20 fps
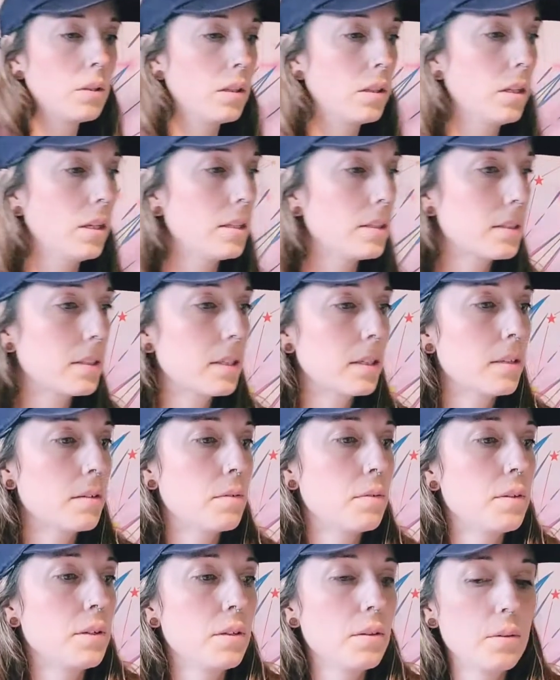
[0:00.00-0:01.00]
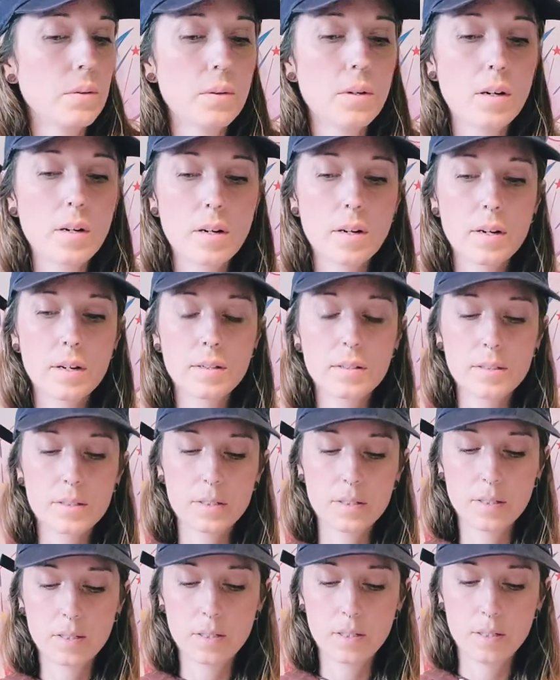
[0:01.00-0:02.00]
let's get a few
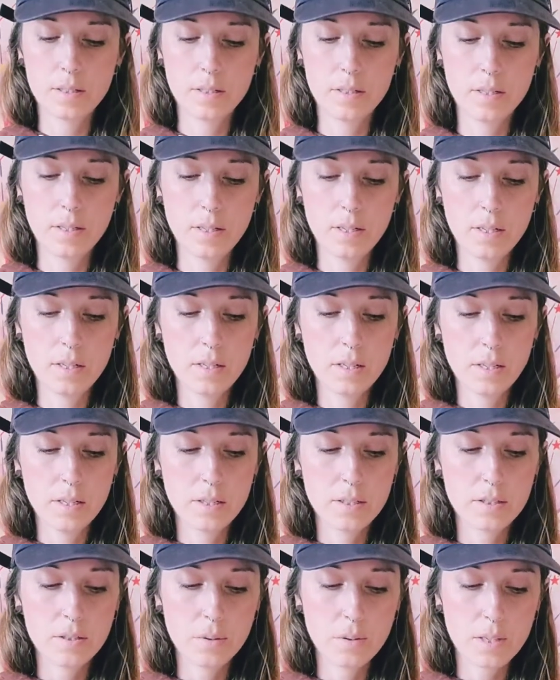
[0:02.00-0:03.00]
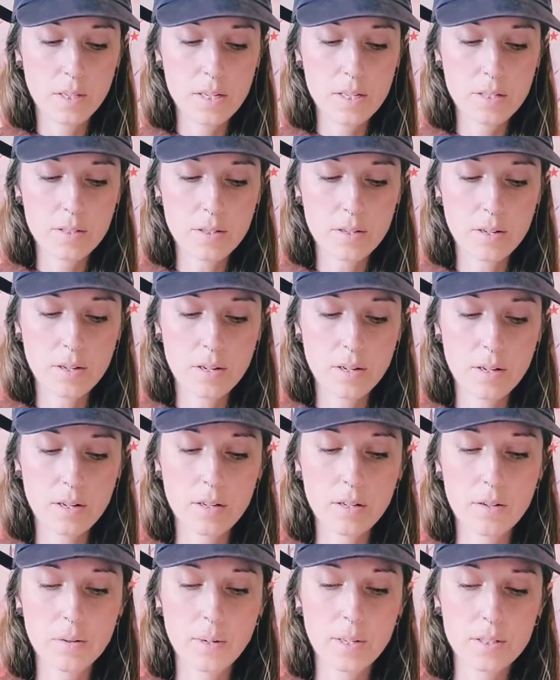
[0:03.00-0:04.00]
cards. So these
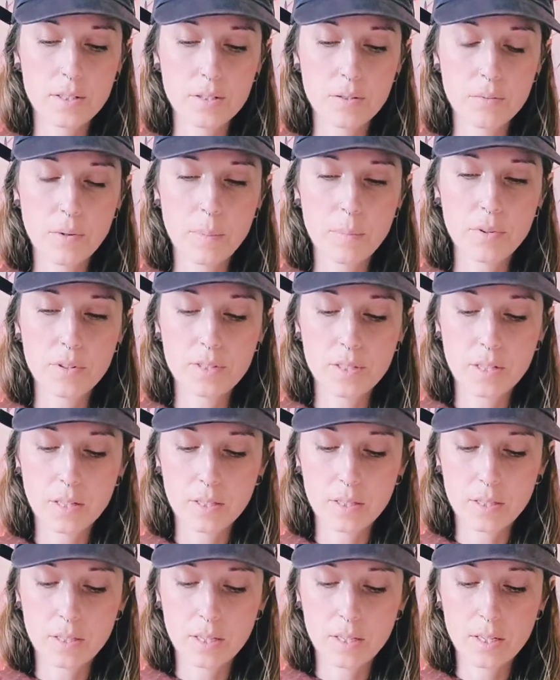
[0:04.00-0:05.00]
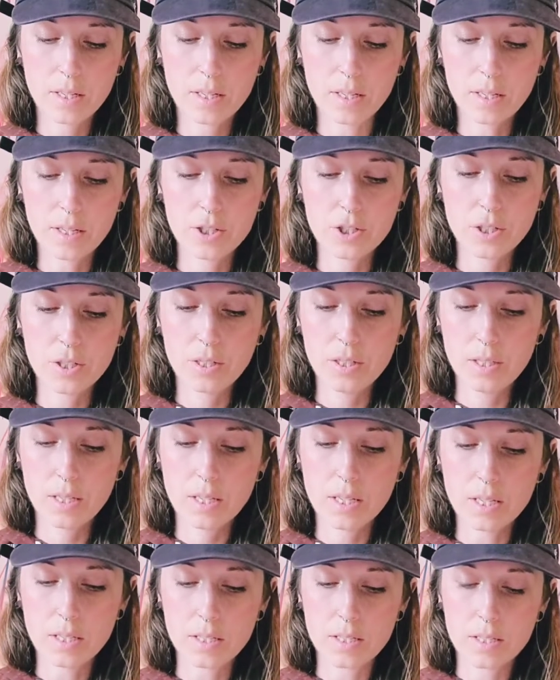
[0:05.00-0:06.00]
are going to represent the connection,
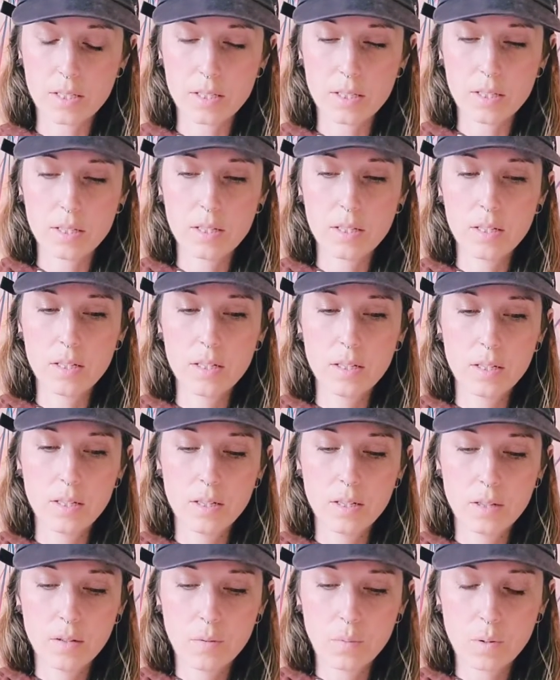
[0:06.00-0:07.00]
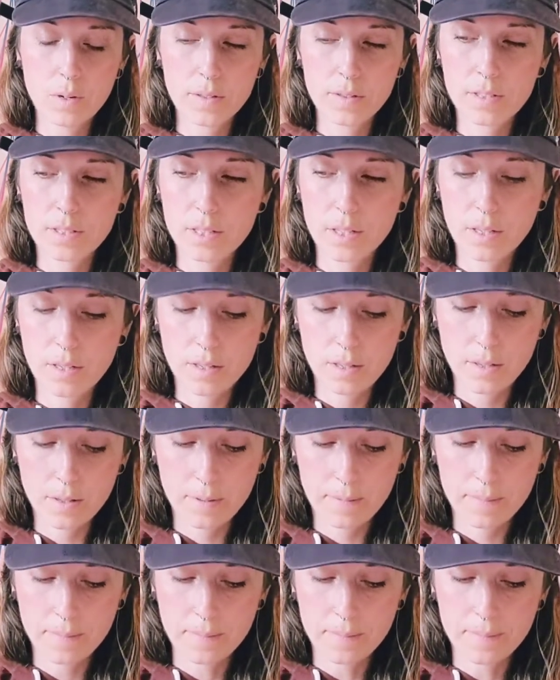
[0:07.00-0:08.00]
these words here.